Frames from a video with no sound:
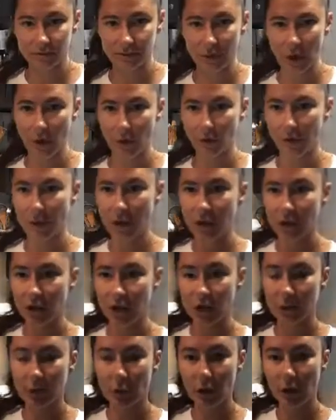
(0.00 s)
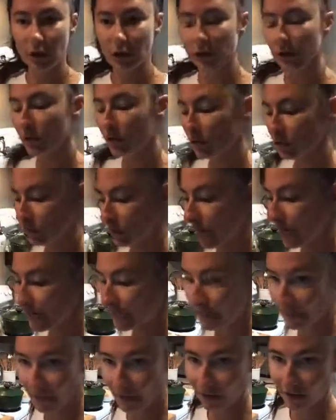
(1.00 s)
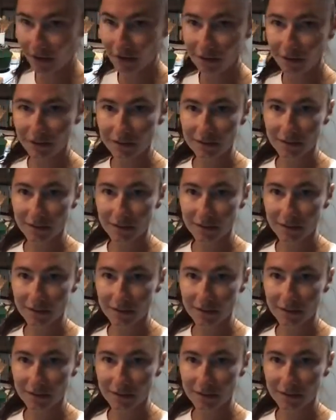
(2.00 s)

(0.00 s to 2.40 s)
So you're going to boil your noodles right in there,